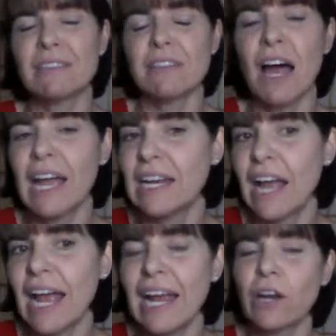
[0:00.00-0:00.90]

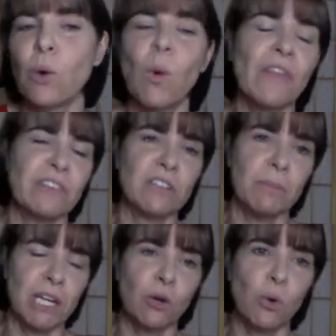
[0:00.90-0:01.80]
decide, hey, I don't want this
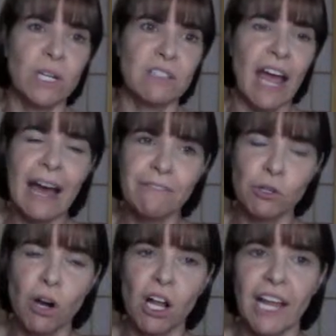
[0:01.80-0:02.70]
to be a quiz
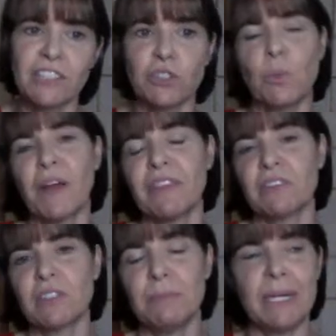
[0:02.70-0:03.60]
after all, I just want
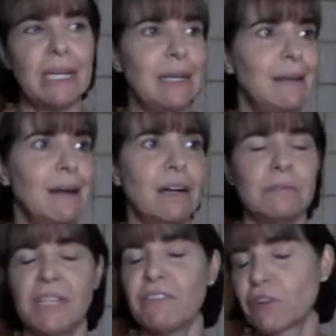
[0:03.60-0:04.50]
this to be
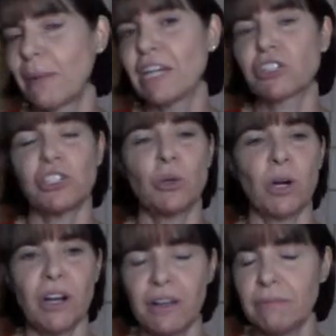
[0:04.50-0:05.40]
information
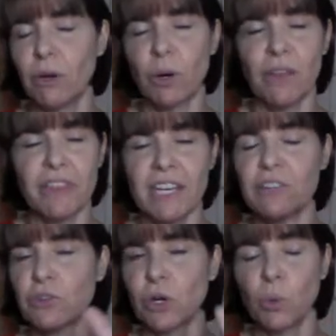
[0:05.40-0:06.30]
or a
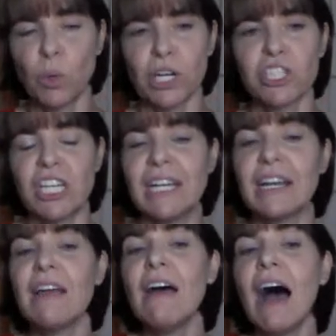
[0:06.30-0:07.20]
this or a
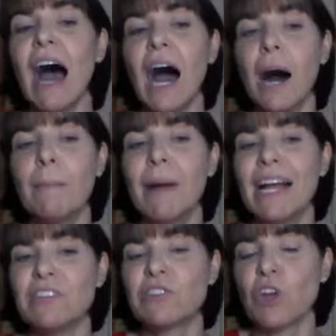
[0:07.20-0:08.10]
worksheet.
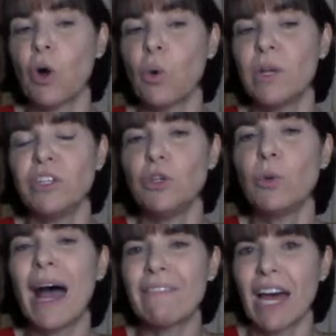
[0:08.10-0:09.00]
And so
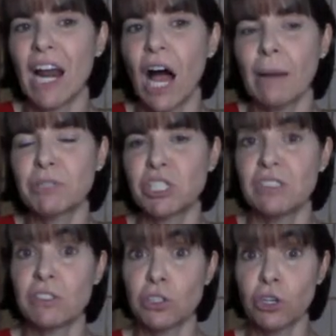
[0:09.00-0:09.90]
you have that
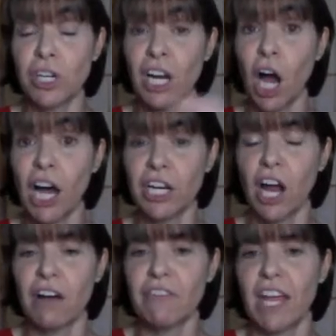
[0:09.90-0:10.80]
option to turn it on
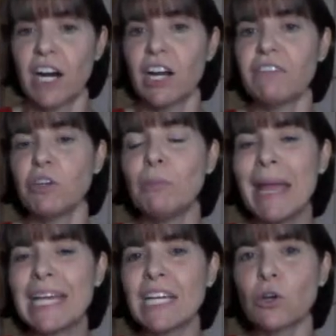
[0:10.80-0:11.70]
and off there. If you
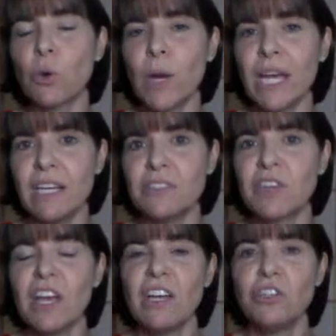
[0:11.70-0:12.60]
make it a
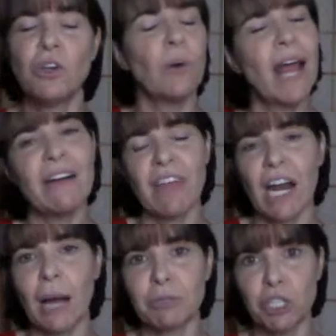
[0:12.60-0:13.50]
quiz, you don't have
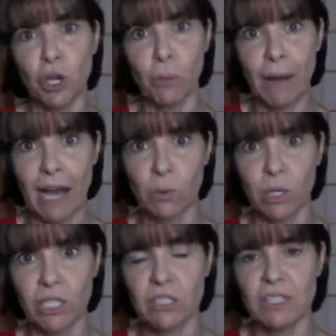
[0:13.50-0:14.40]
that option to go
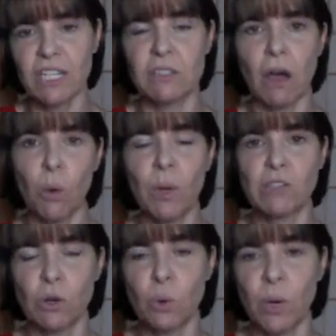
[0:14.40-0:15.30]
backwards. It's
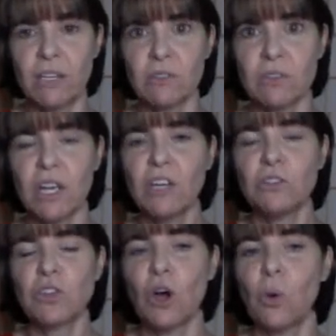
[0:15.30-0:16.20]
always a quiz.
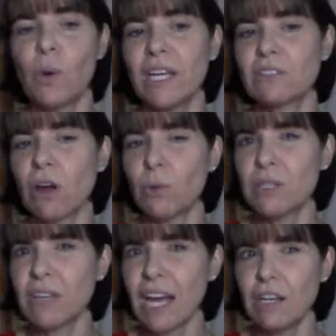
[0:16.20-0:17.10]
So it's
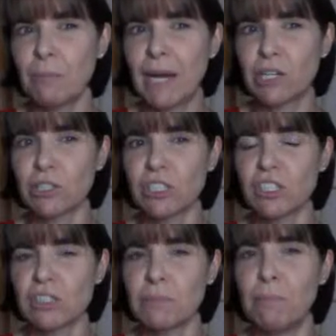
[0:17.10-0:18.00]
always kind of better
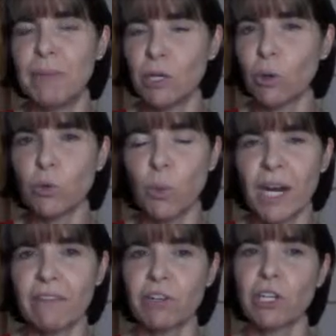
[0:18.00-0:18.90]
to just build
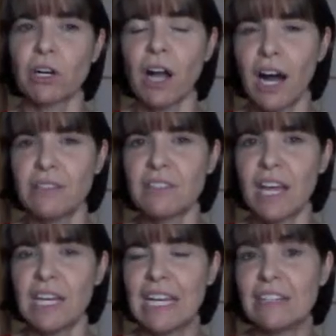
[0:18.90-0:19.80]
whatever your
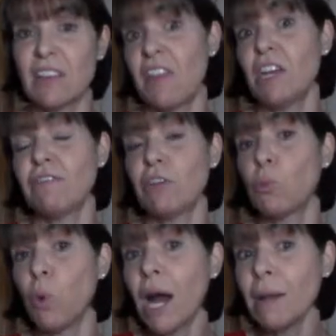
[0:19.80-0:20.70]
content is. And then if
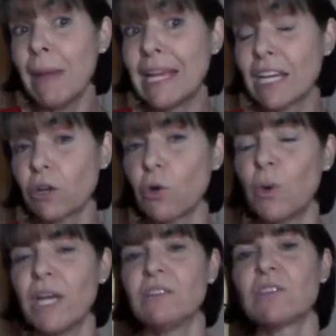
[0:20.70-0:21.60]
you want to make it a
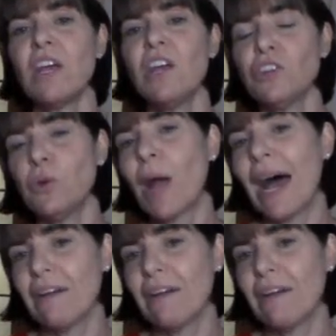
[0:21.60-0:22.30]
quiz, you